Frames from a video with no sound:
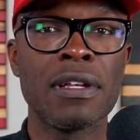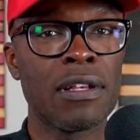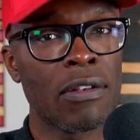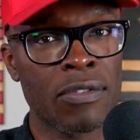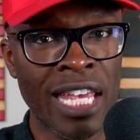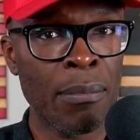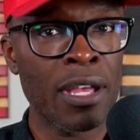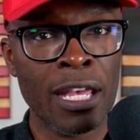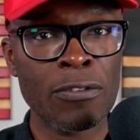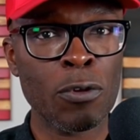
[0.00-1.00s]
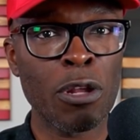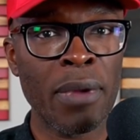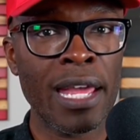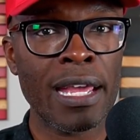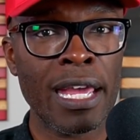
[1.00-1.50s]
Sandmann has on the
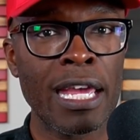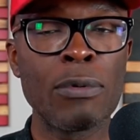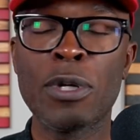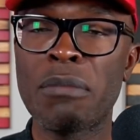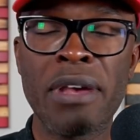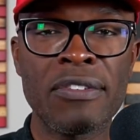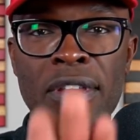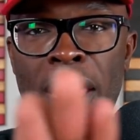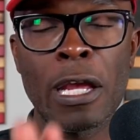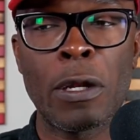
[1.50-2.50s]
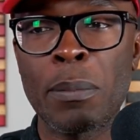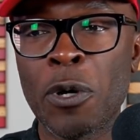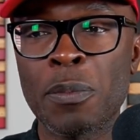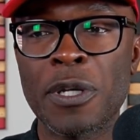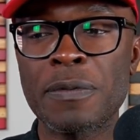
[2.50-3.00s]
MAGA hat. We'll get back to that in a
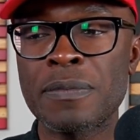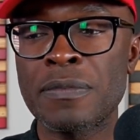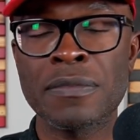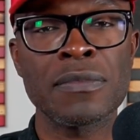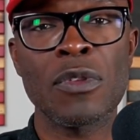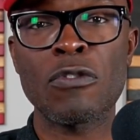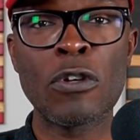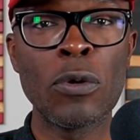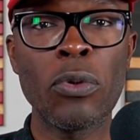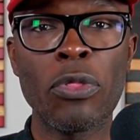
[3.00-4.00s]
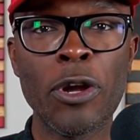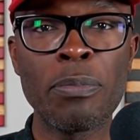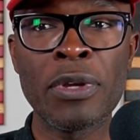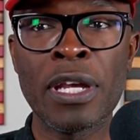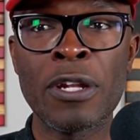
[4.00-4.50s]
moment. So they're
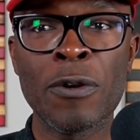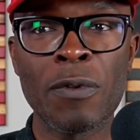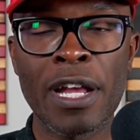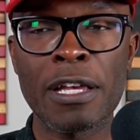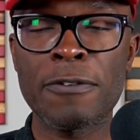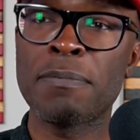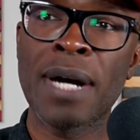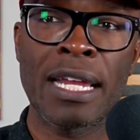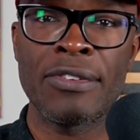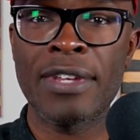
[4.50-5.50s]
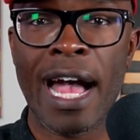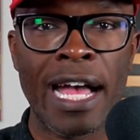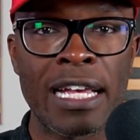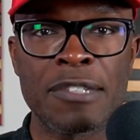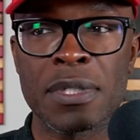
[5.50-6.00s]
being harassed by these
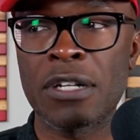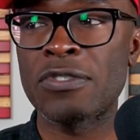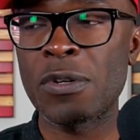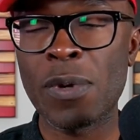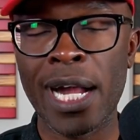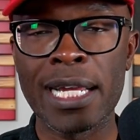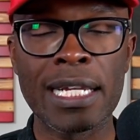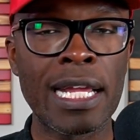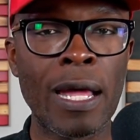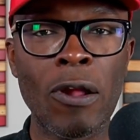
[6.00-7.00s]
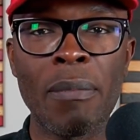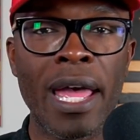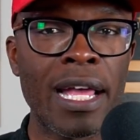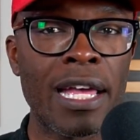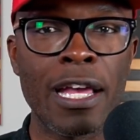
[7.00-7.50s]
guys because they're white. They got on
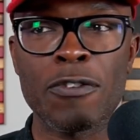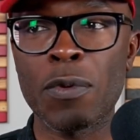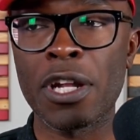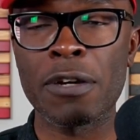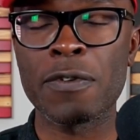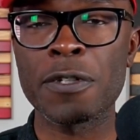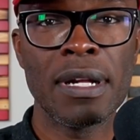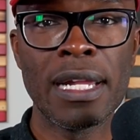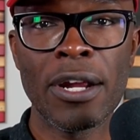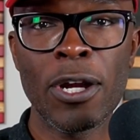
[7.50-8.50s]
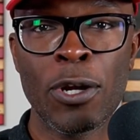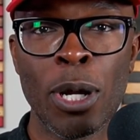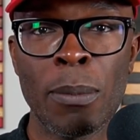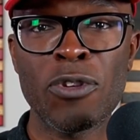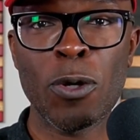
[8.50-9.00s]
MAGA hats, whatever. Now here
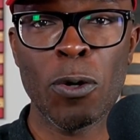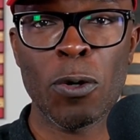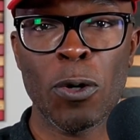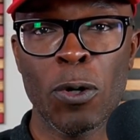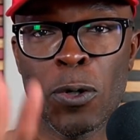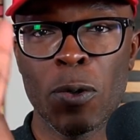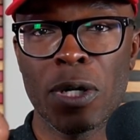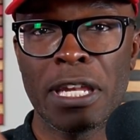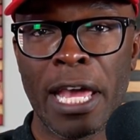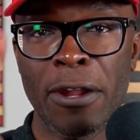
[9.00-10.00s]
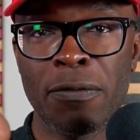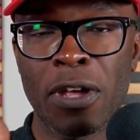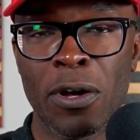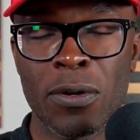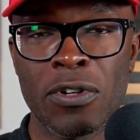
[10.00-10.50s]
comes a quote-unquote native
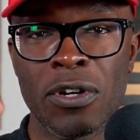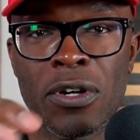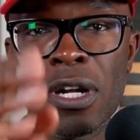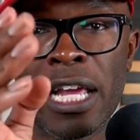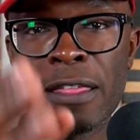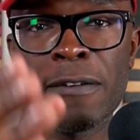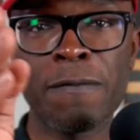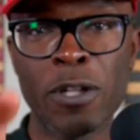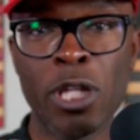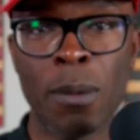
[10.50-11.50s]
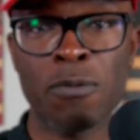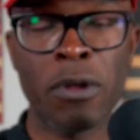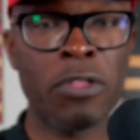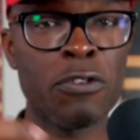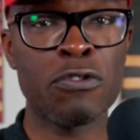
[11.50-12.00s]
elder, Nathan Phillips,
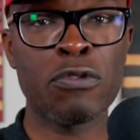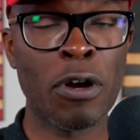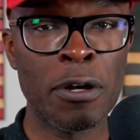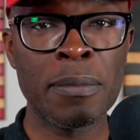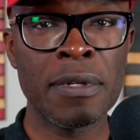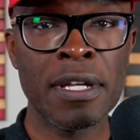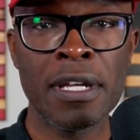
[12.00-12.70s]
with his drum,